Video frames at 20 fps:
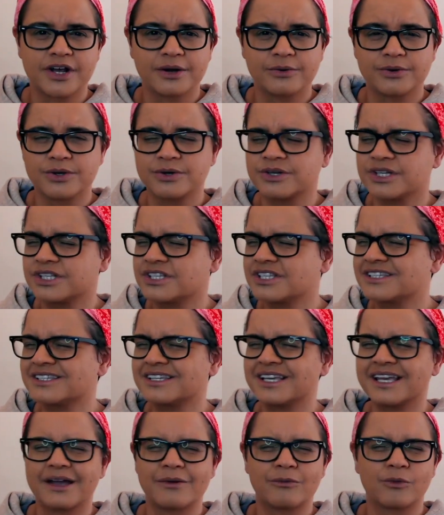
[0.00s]
You could
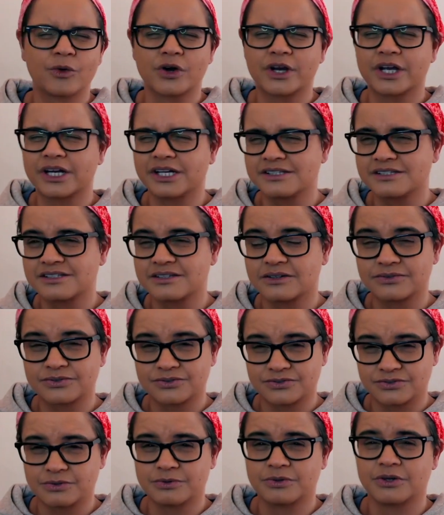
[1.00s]
see it working itself
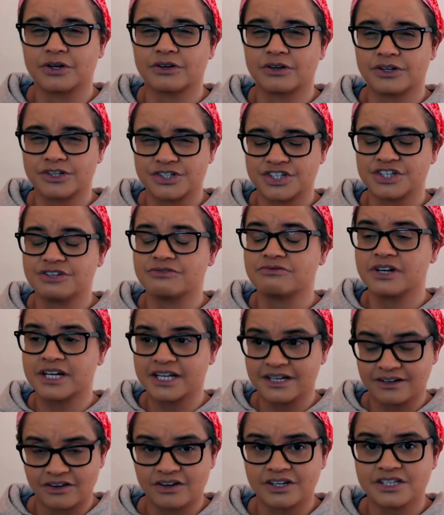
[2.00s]
through her as she
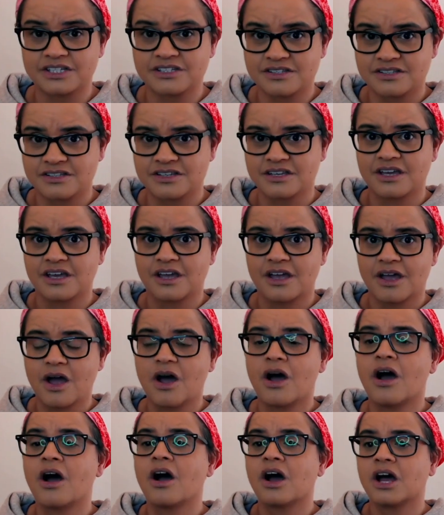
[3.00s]
realised
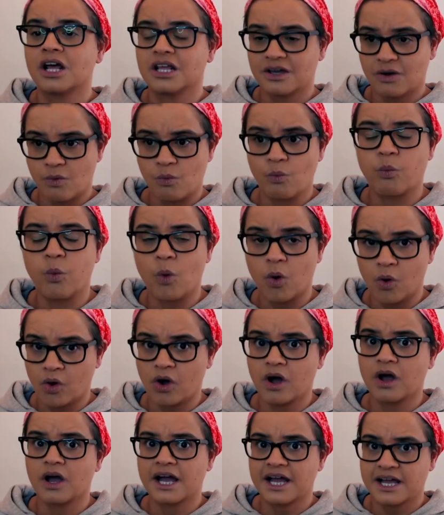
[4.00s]
what,
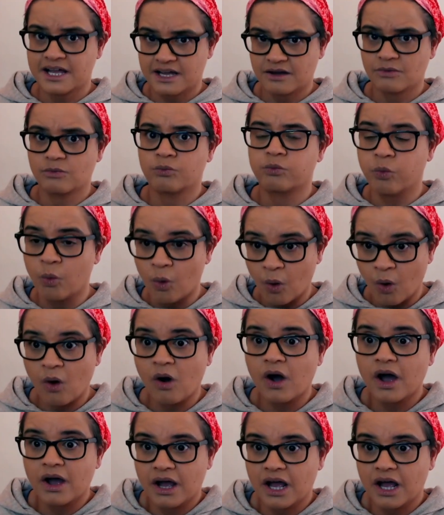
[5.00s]
what...